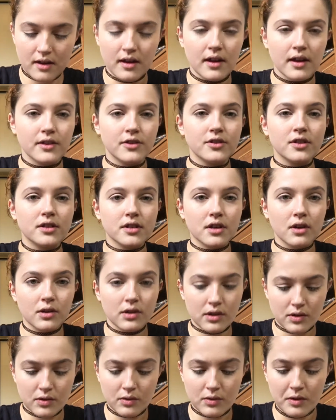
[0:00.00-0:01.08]
and just go
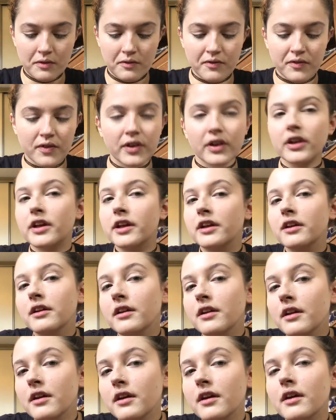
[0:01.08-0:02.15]
through and fill in
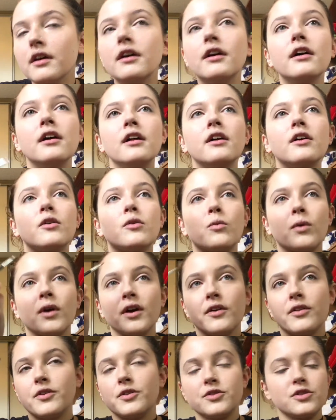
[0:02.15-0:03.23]

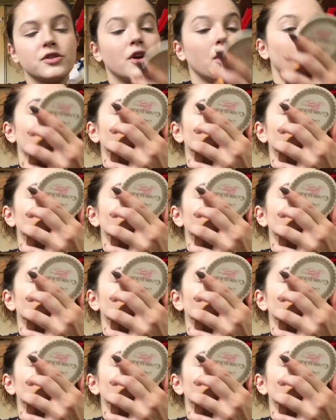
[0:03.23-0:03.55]
where there's no